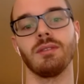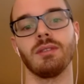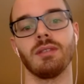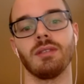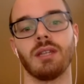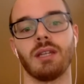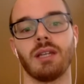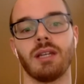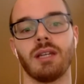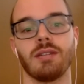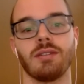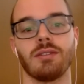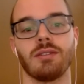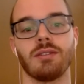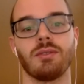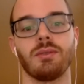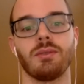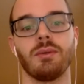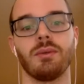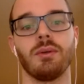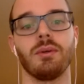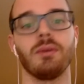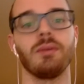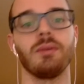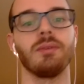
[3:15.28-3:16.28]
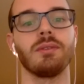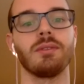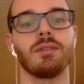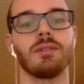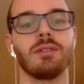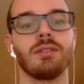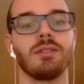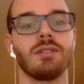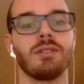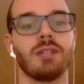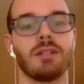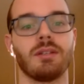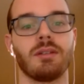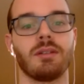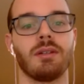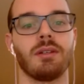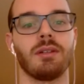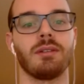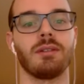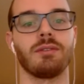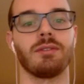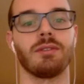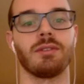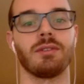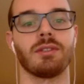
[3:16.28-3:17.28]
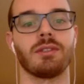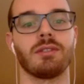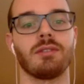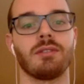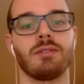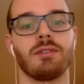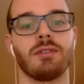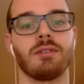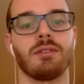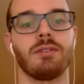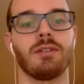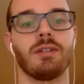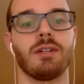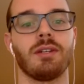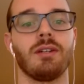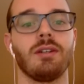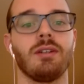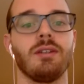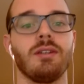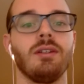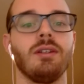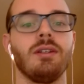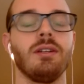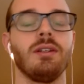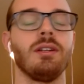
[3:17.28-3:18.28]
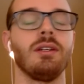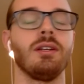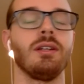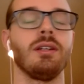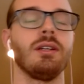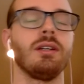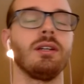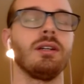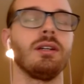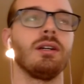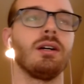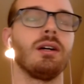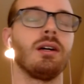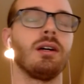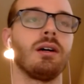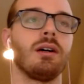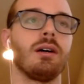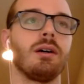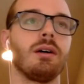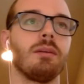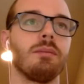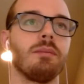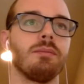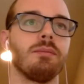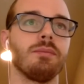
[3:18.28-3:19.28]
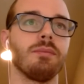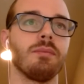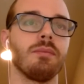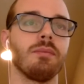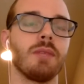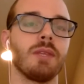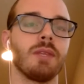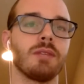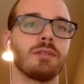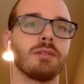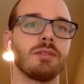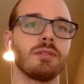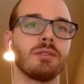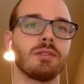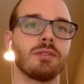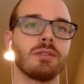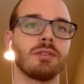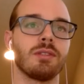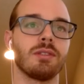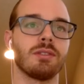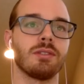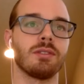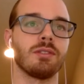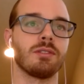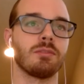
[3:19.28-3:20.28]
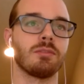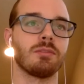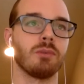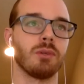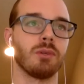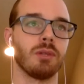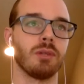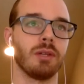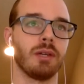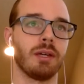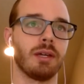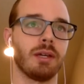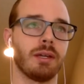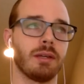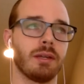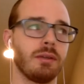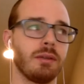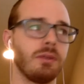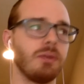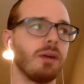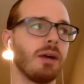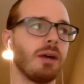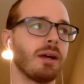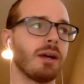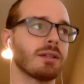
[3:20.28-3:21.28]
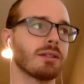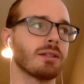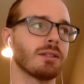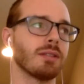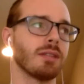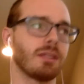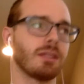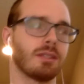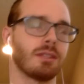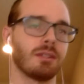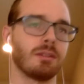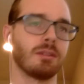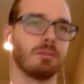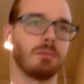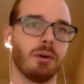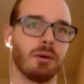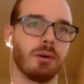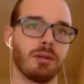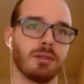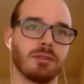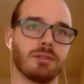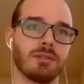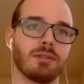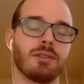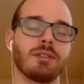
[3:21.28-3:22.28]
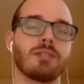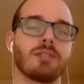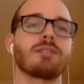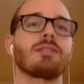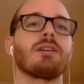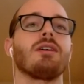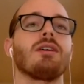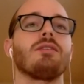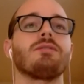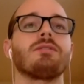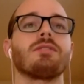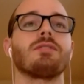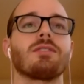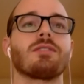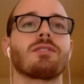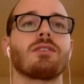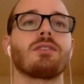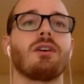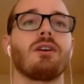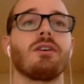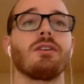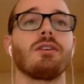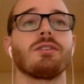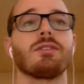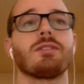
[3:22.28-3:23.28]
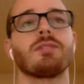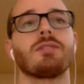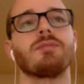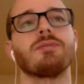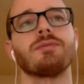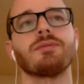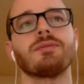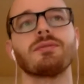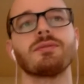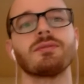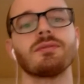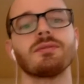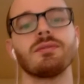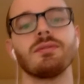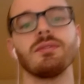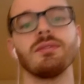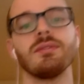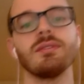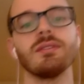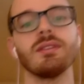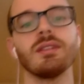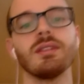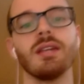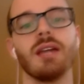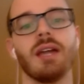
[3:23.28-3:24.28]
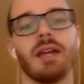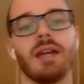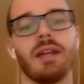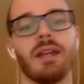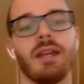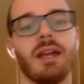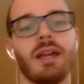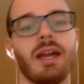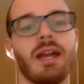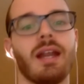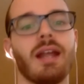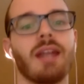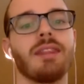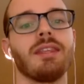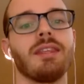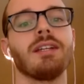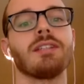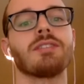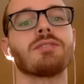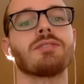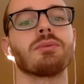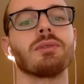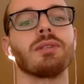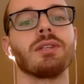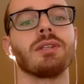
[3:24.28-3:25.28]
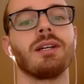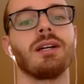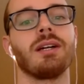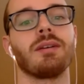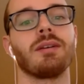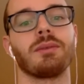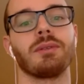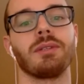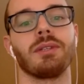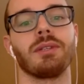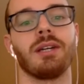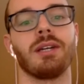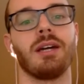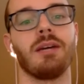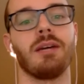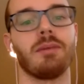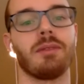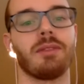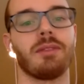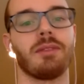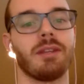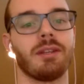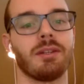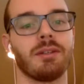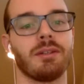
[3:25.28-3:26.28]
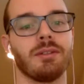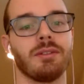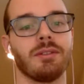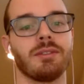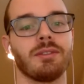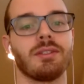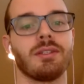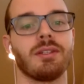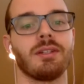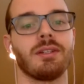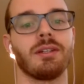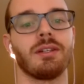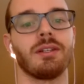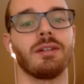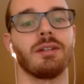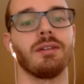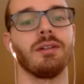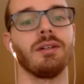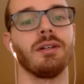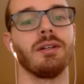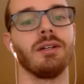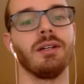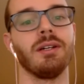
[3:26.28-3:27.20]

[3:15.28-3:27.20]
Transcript: like as a tool to generate your first config file. This is more like you actually like the component sort of self installs, and I think it's really a really hypothetical scenario.